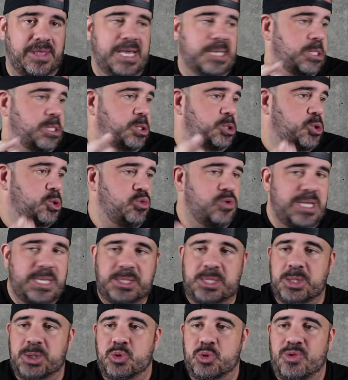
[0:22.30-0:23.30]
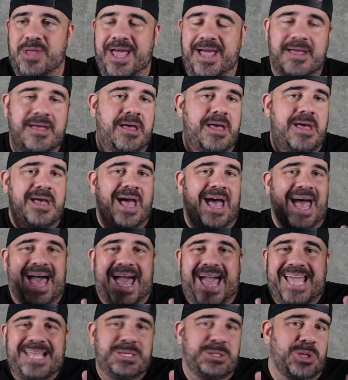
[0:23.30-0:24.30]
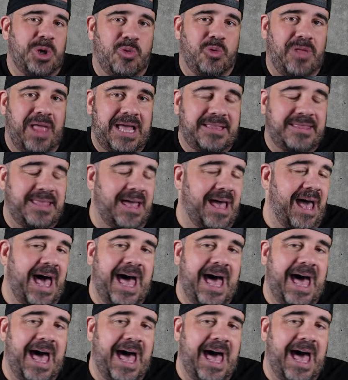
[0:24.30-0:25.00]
and do this and do that. I don't like that.